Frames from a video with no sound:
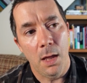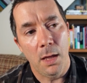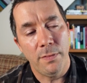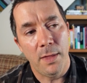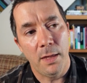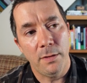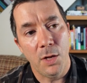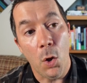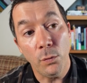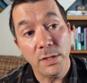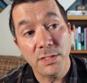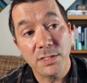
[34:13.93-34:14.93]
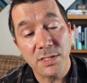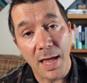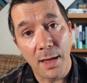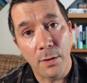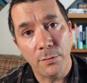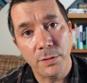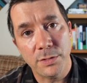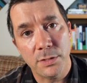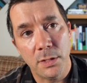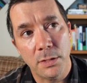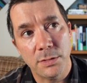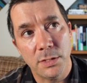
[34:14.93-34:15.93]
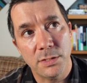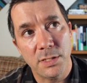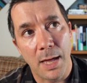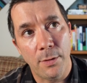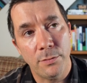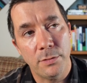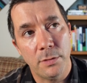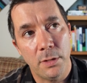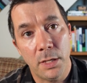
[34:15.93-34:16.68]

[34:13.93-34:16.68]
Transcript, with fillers: then the only sound is the sound,